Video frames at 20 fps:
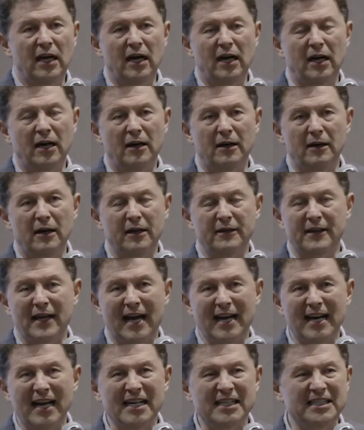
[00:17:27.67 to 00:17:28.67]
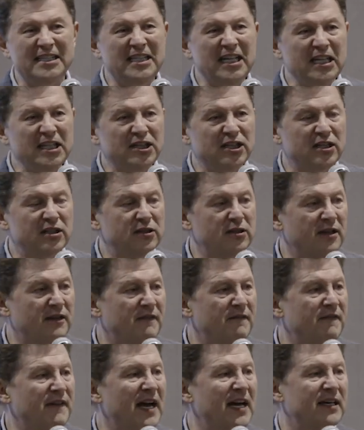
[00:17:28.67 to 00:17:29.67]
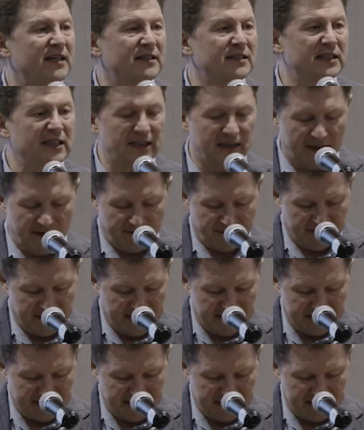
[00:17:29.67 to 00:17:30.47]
that addiction to the vanity of